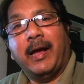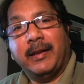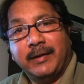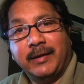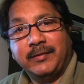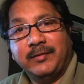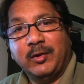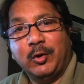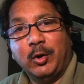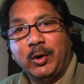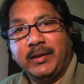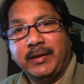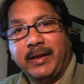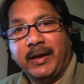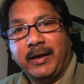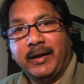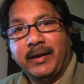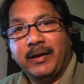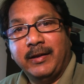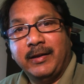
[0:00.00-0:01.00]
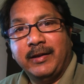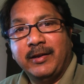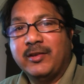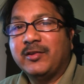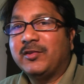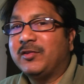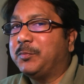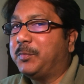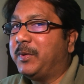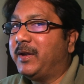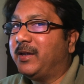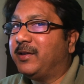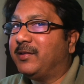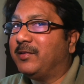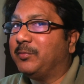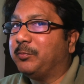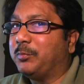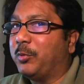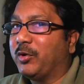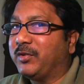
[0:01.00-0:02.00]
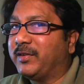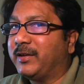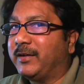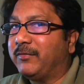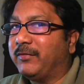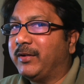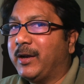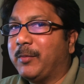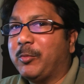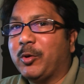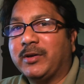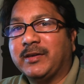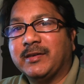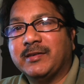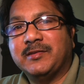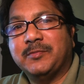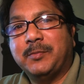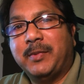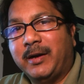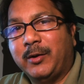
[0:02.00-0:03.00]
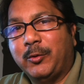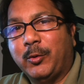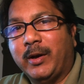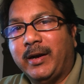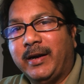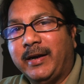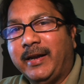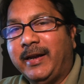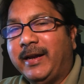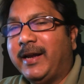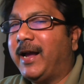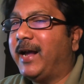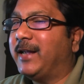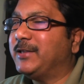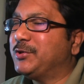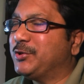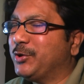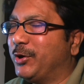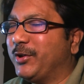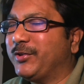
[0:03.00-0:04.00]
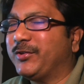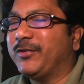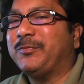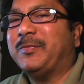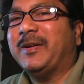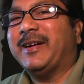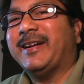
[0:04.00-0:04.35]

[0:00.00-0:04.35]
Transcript: and that's a good thing. Speaks positively about its build quality and choice of